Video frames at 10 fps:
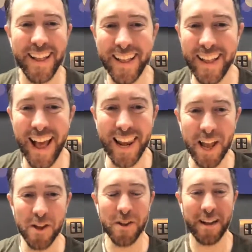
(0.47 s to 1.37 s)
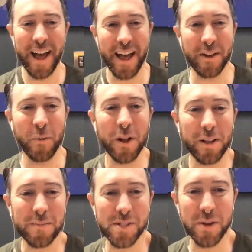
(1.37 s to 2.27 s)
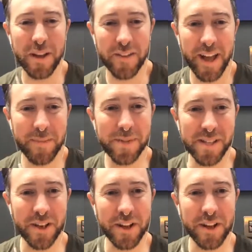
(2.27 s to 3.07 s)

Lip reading: Hello, and welcome to another episode